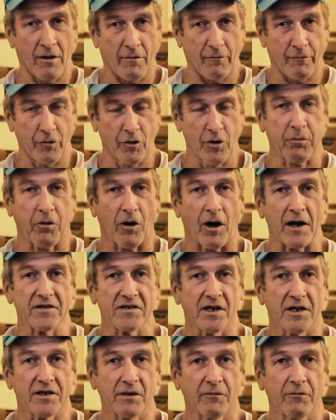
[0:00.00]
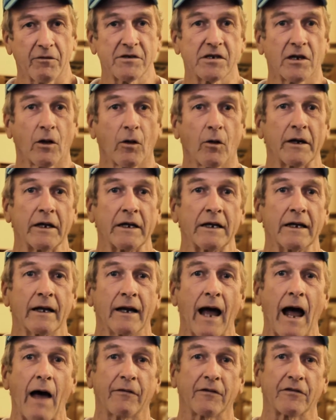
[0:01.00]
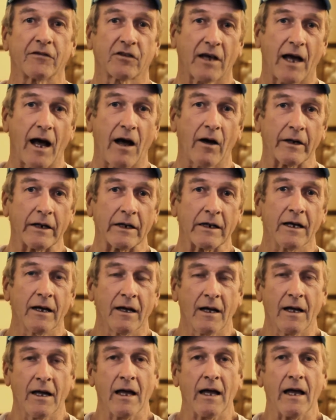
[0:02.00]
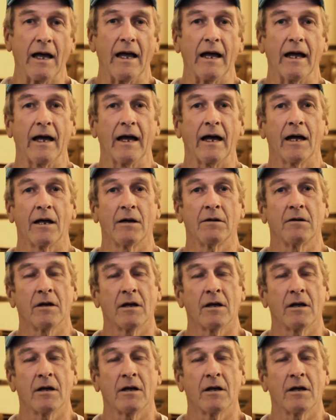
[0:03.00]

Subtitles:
food processing facility in Athens County and